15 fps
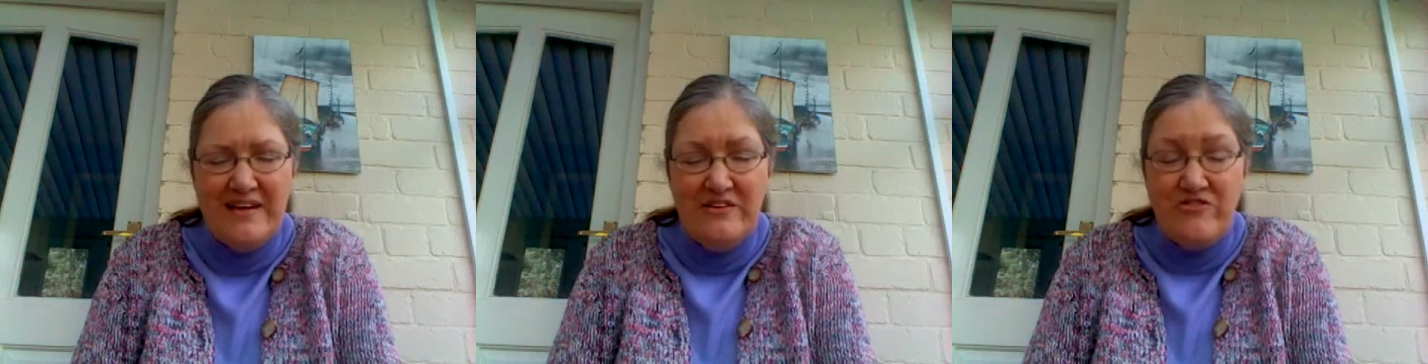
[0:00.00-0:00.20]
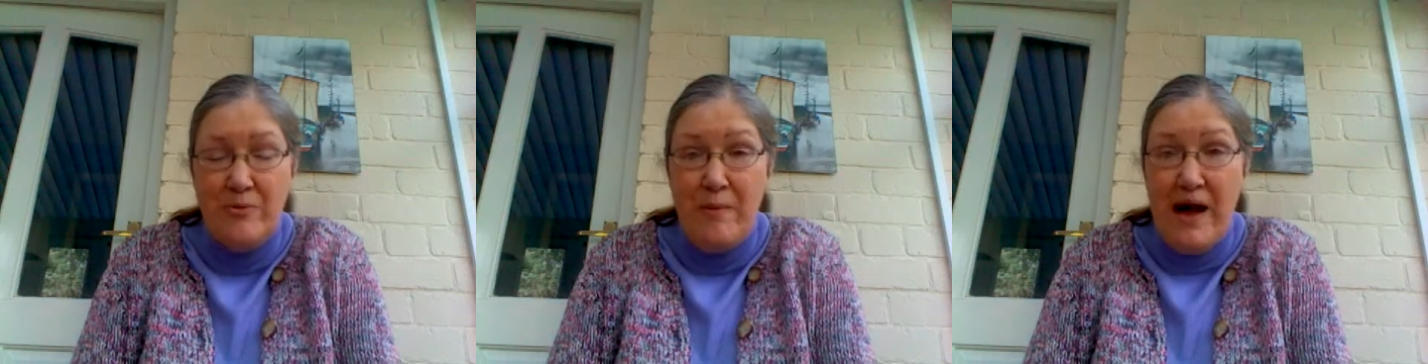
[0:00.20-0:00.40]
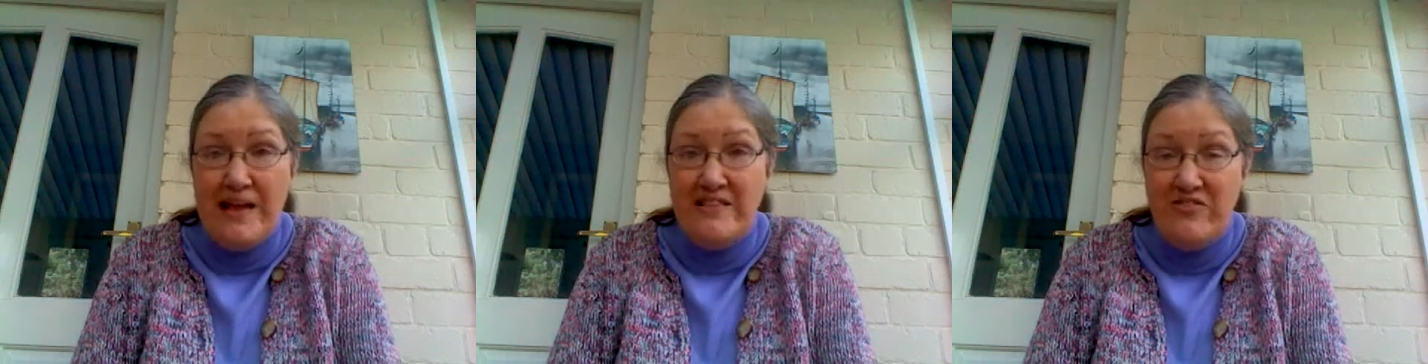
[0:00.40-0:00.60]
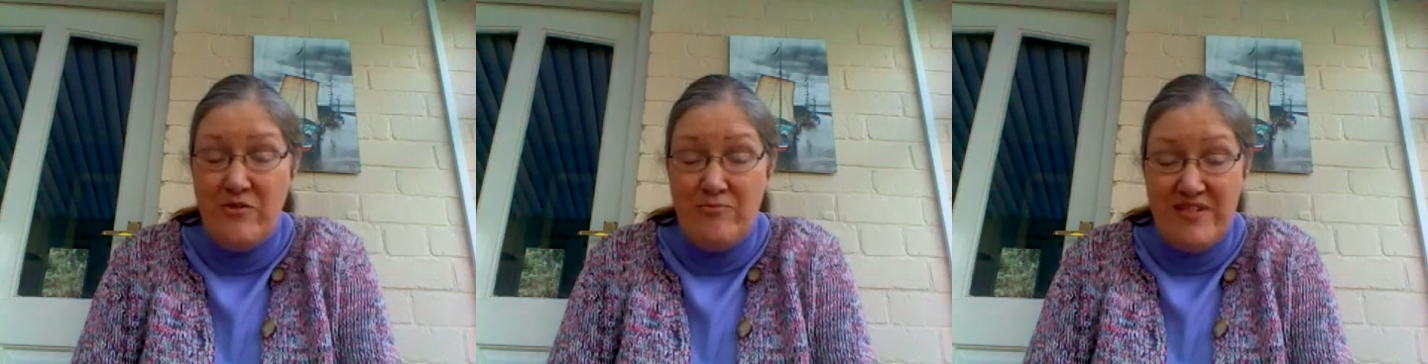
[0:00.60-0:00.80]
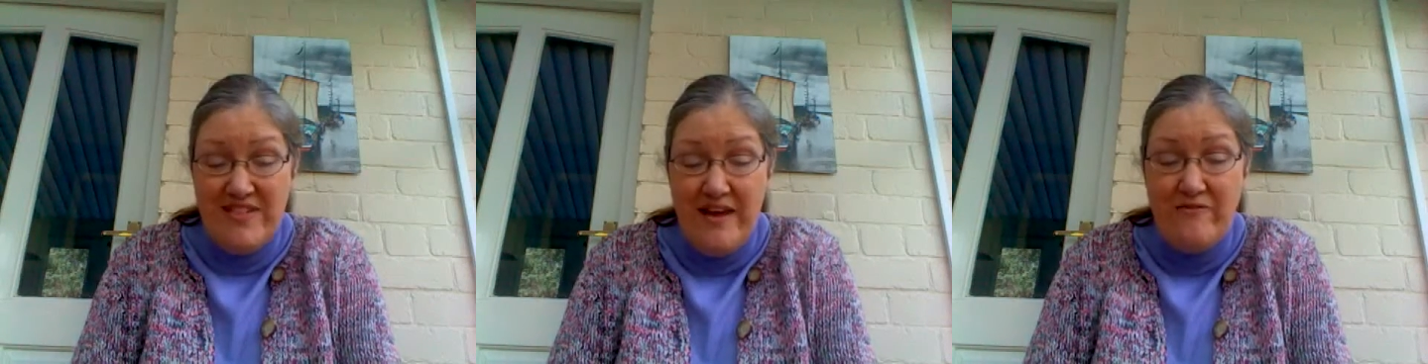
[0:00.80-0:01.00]
had reminded
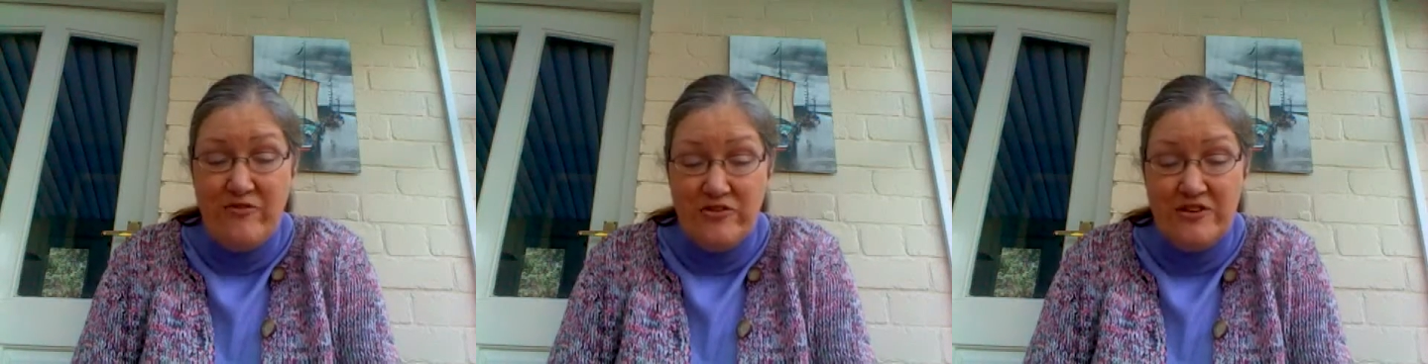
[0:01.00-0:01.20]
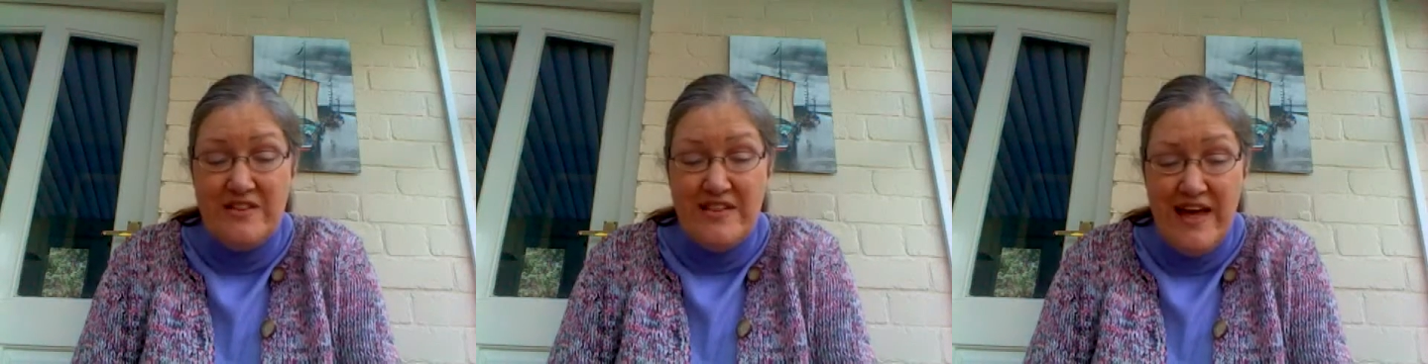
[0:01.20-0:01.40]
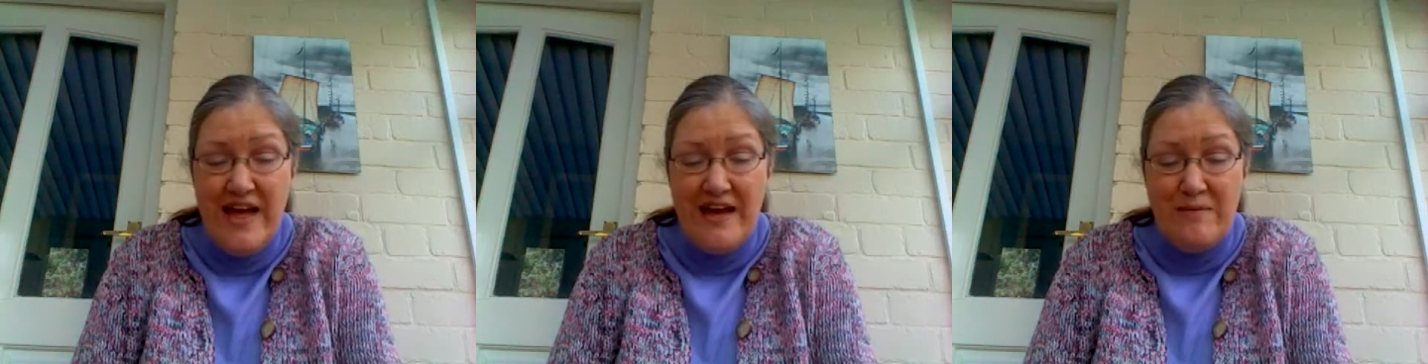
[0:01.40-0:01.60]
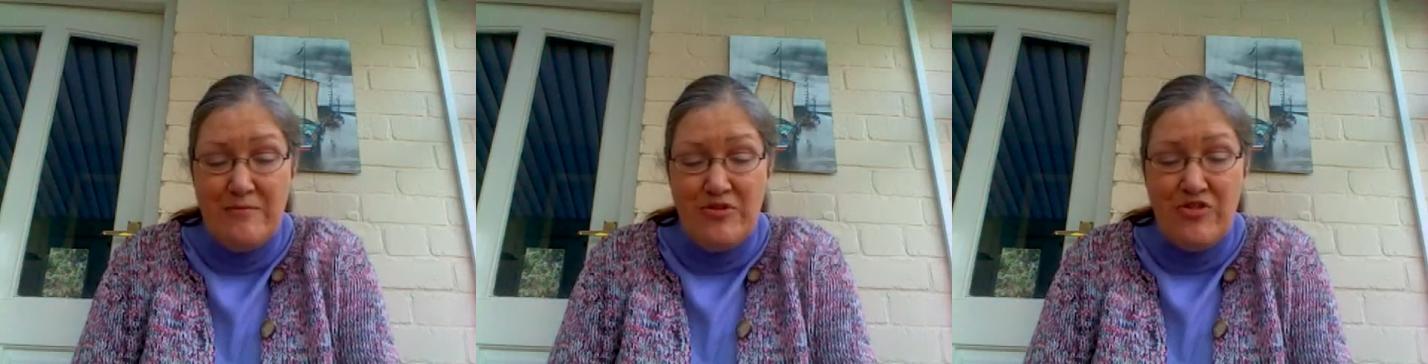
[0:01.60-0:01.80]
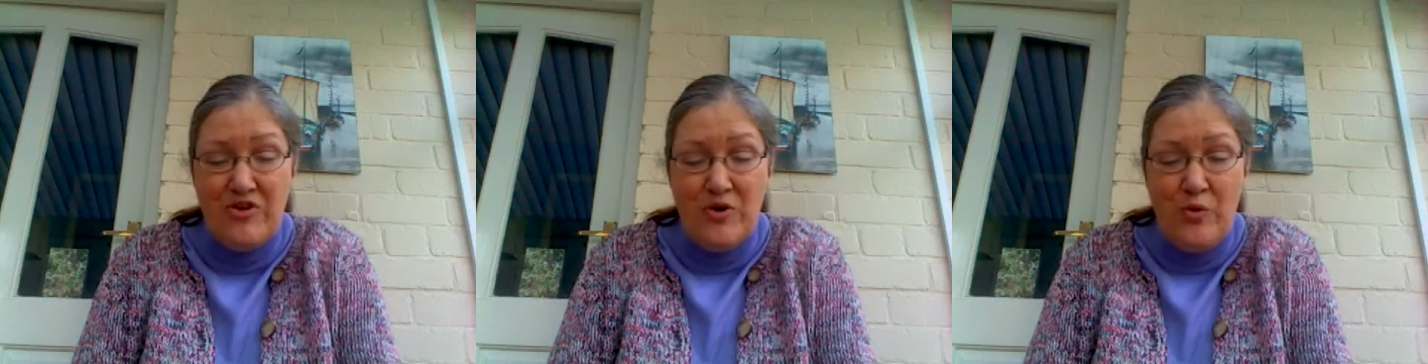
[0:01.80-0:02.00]
them several
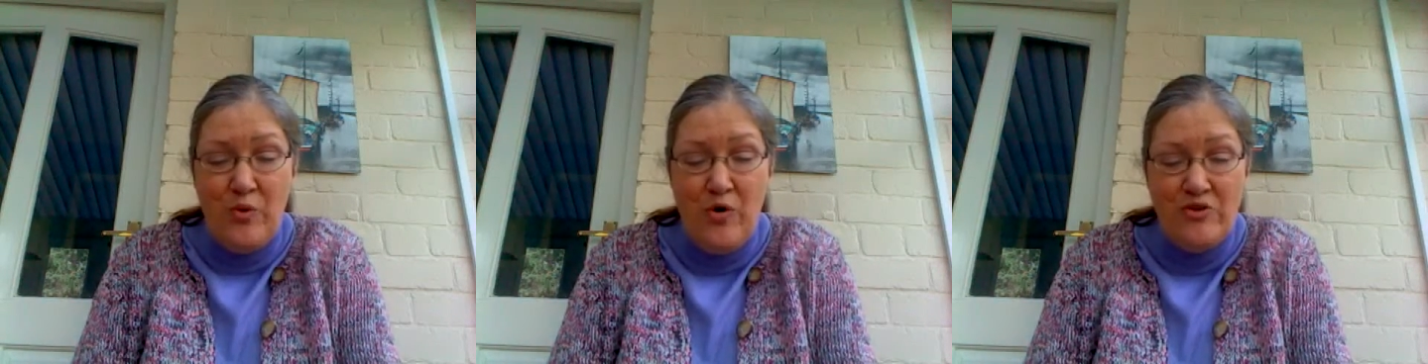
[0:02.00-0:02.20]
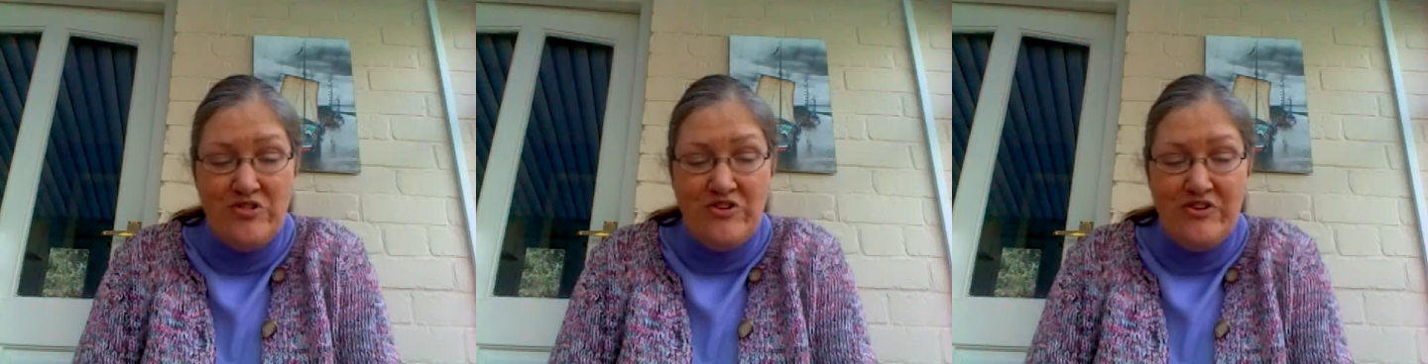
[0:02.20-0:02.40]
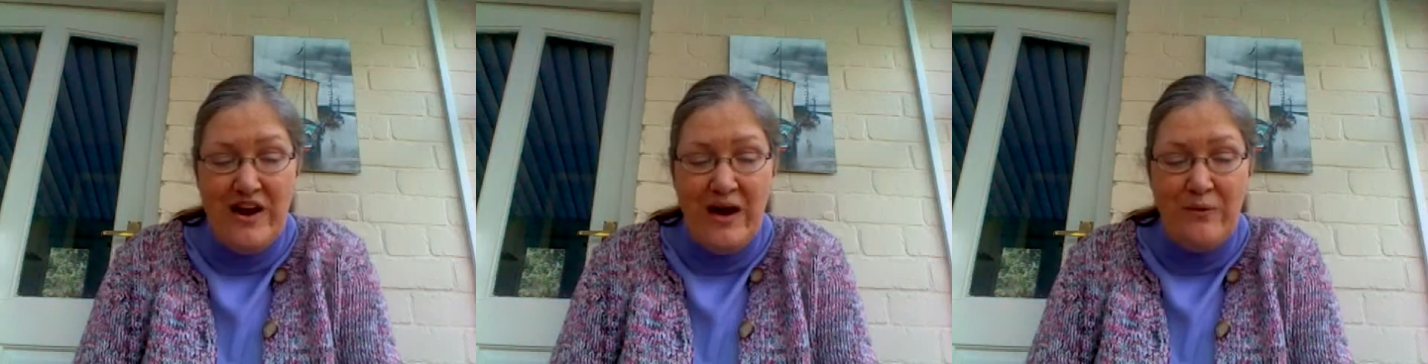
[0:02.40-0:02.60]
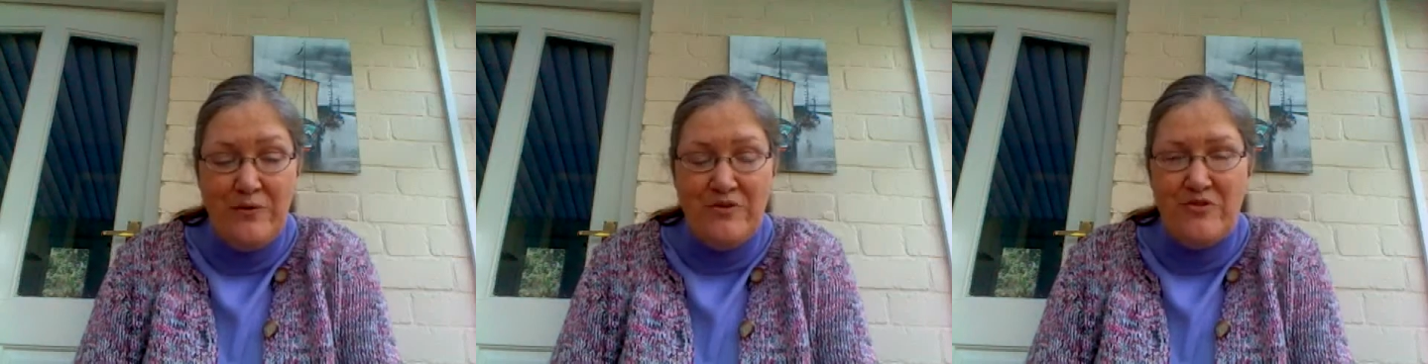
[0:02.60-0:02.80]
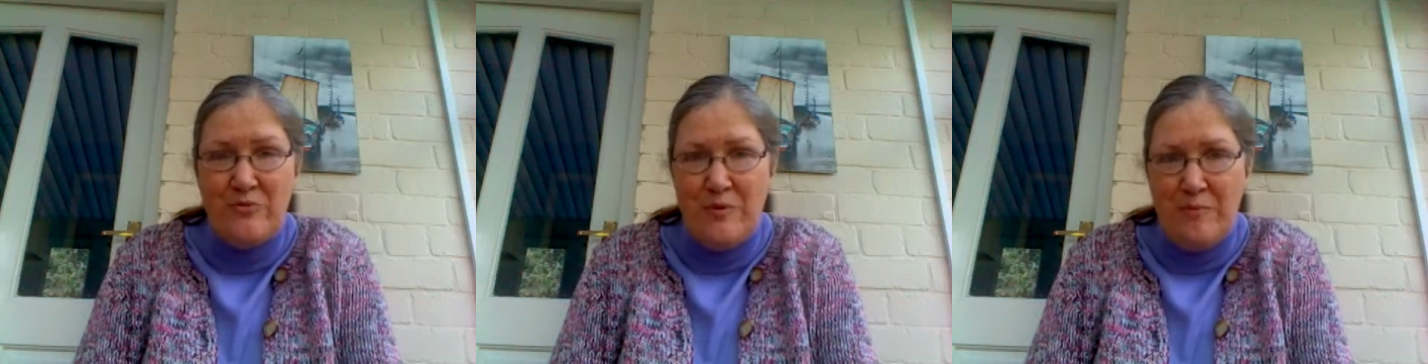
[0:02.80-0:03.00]
times that quarter
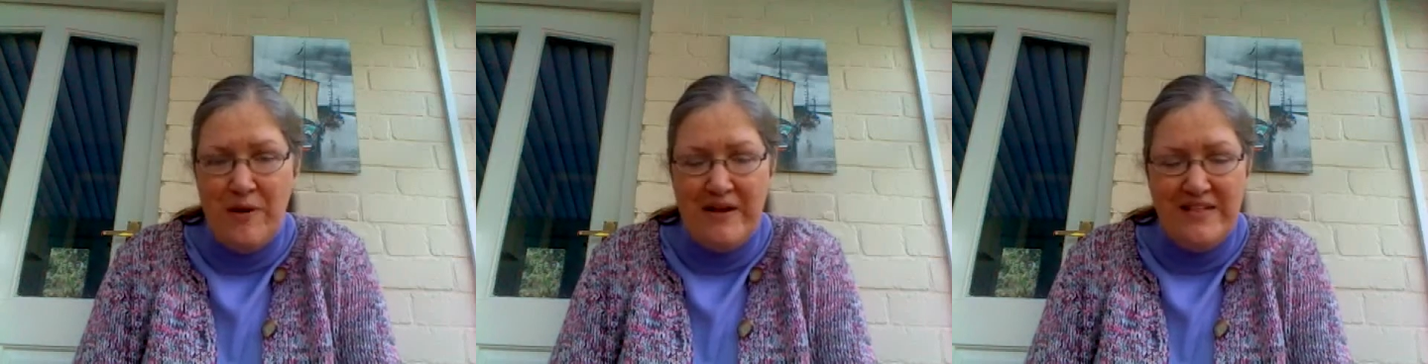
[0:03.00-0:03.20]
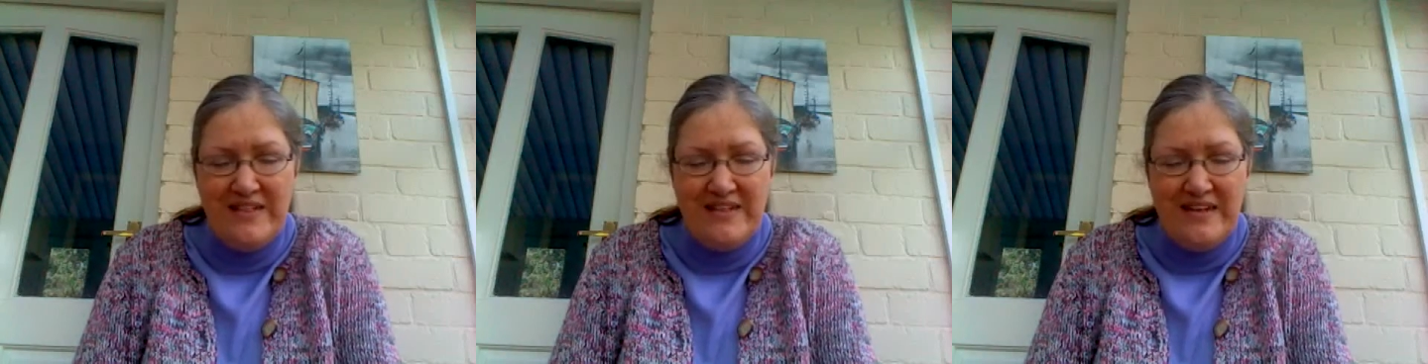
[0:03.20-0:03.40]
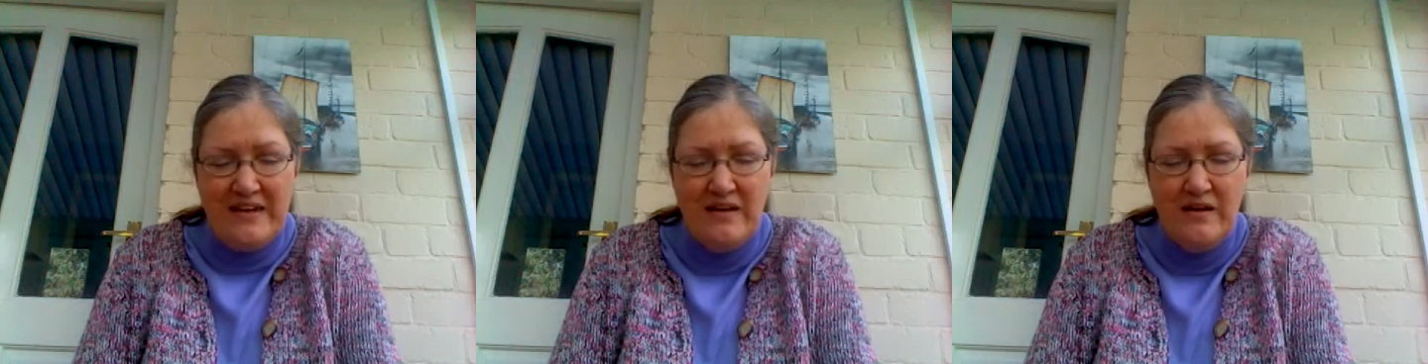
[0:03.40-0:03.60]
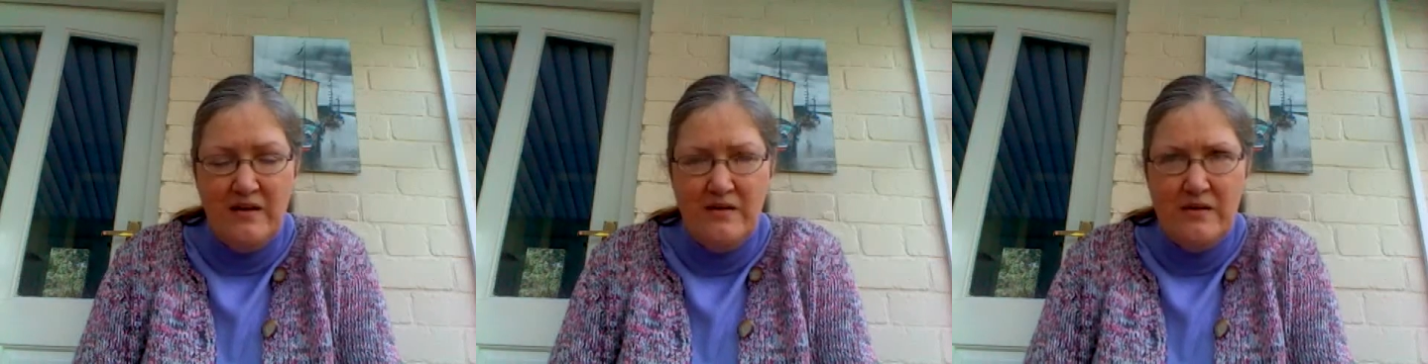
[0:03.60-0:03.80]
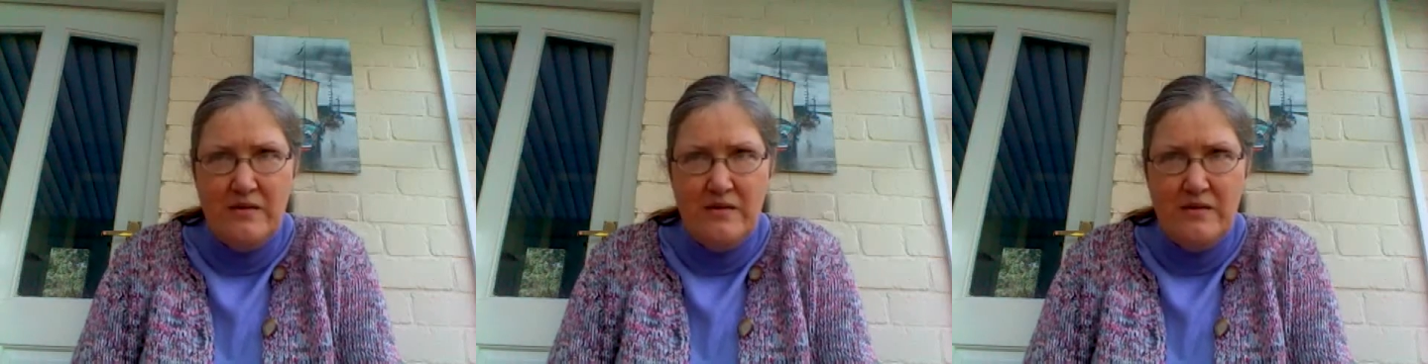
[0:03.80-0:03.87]
hours were passing,